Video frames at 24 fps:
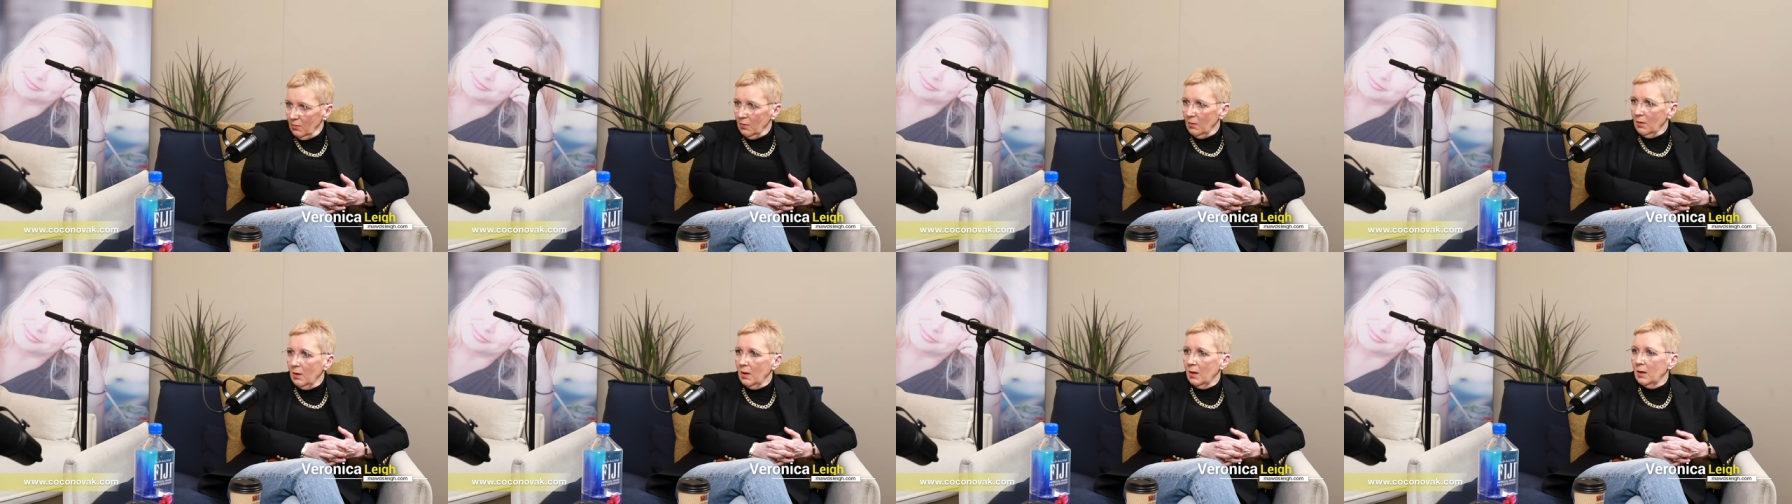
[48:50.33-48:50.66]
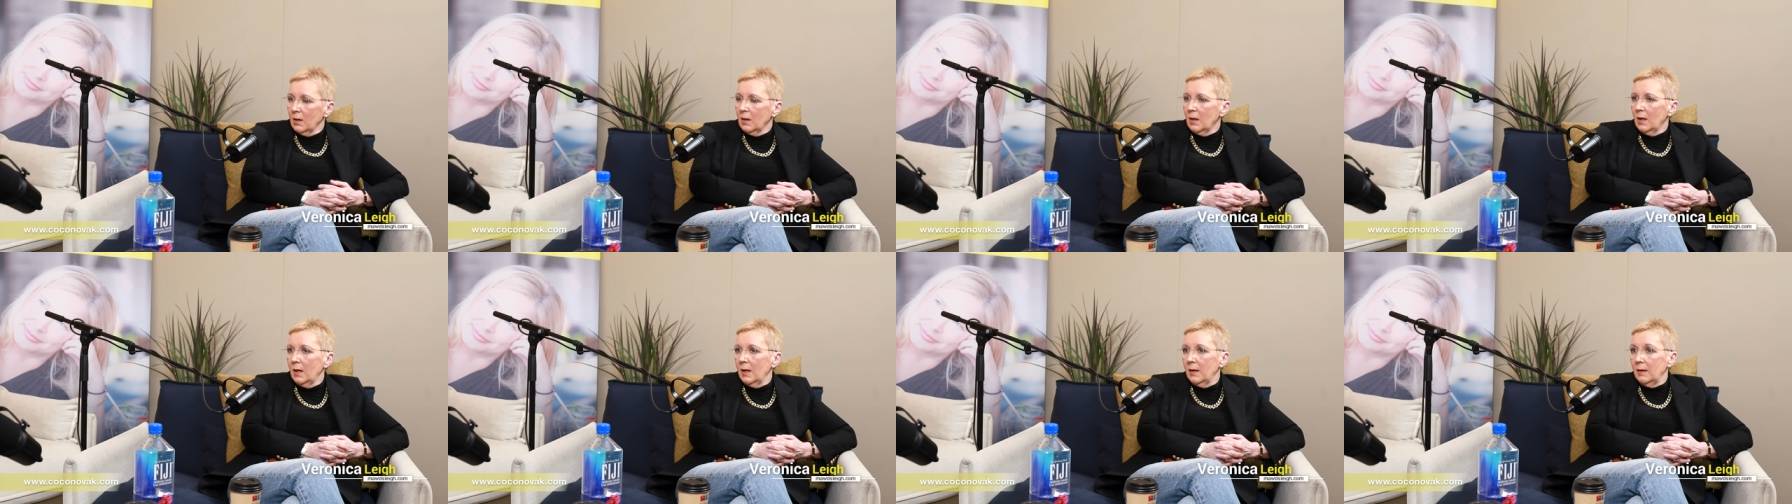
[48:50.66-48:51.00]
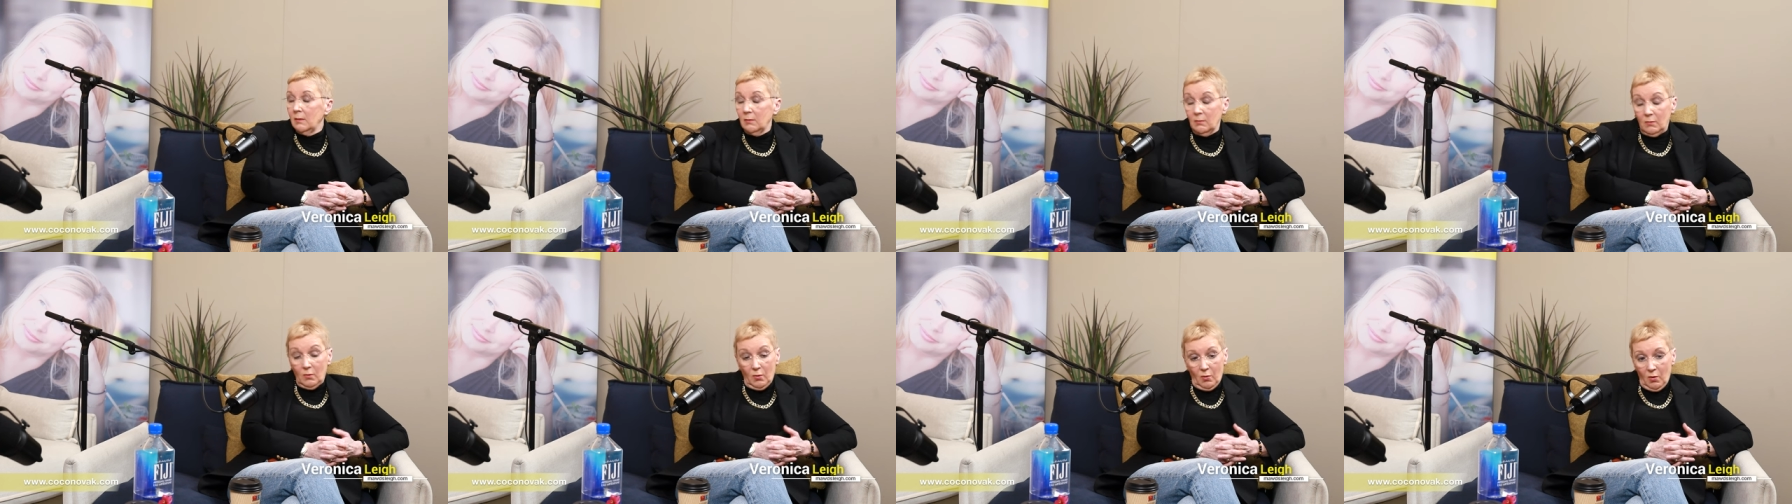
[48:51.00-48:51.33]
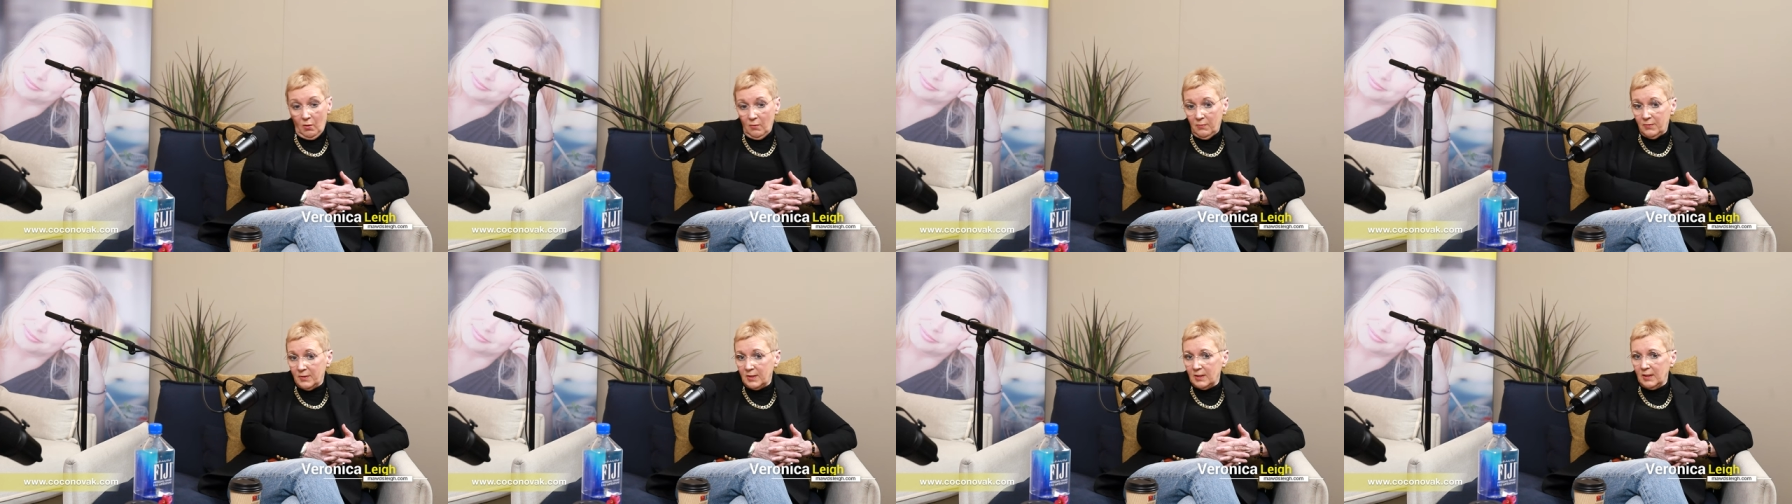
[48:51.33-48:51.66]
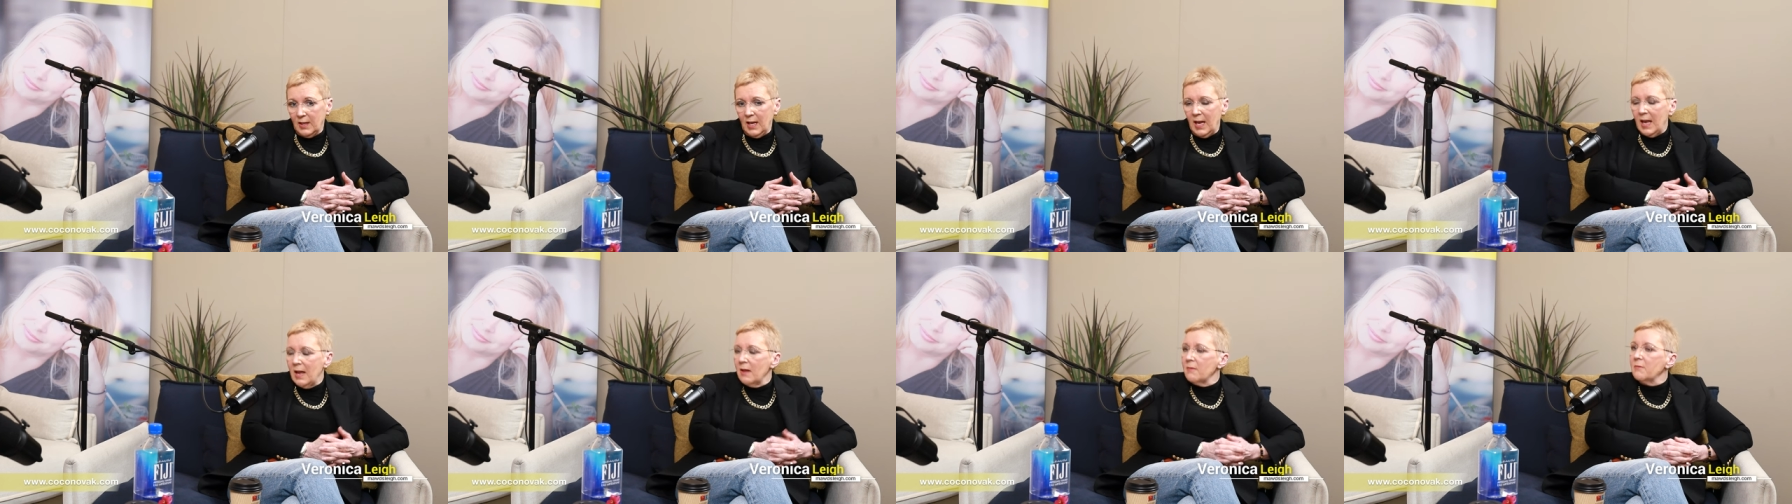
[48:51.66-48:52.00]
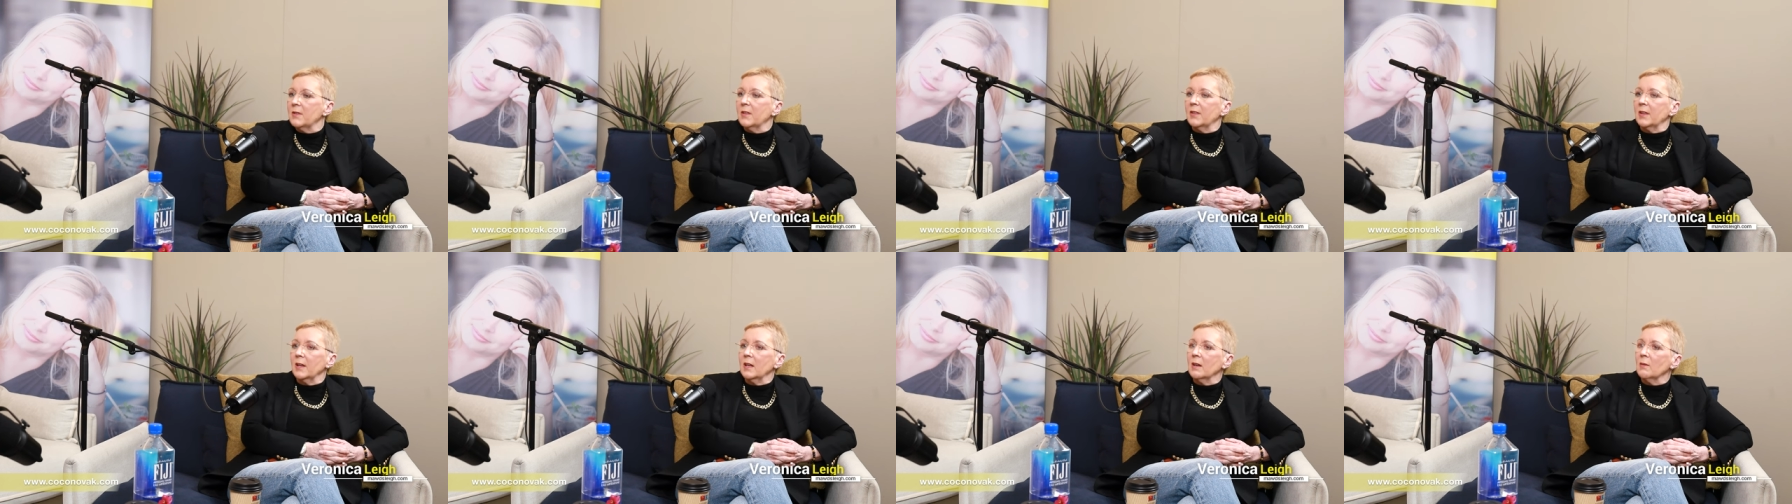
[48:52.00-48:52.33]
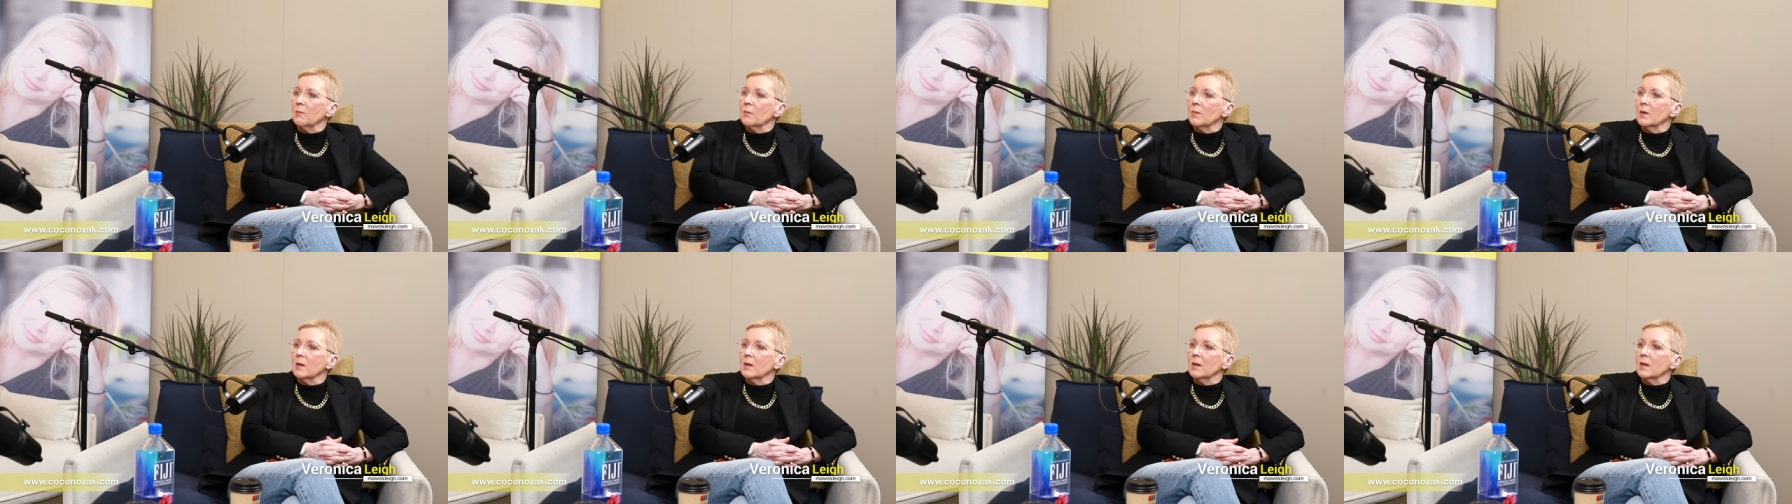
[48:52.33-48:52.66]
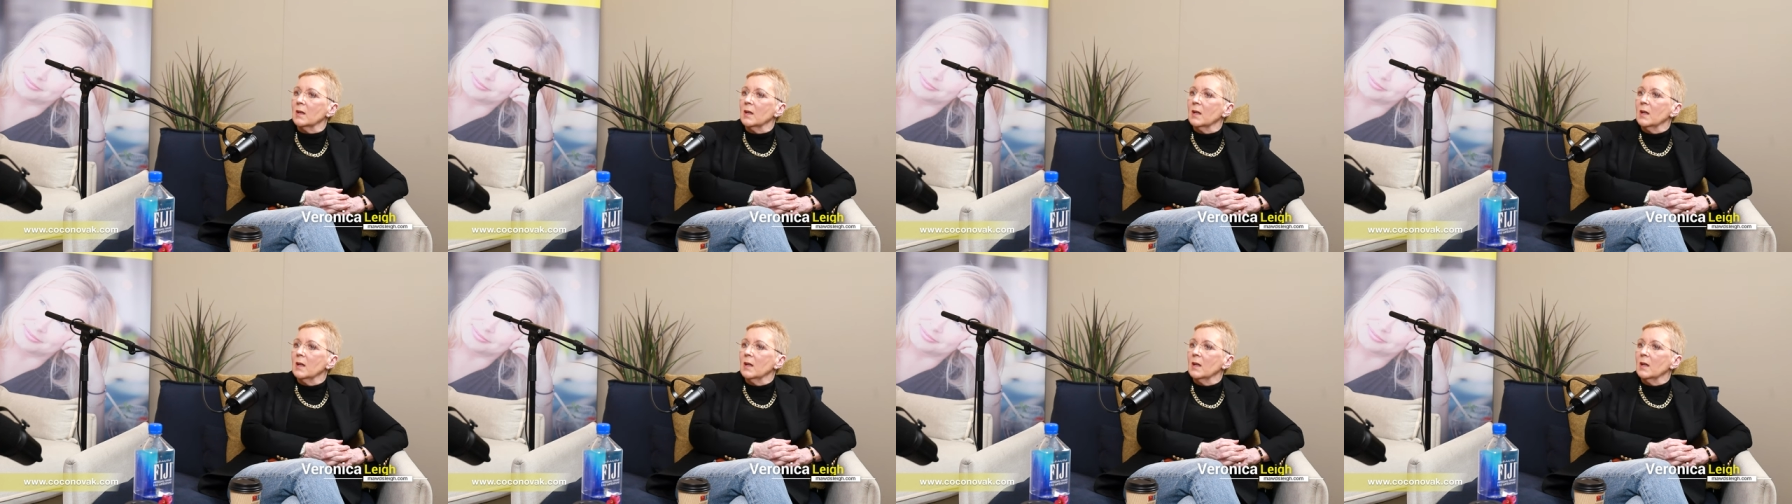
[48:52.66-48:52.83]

Mm-hmm. And obviously everything in my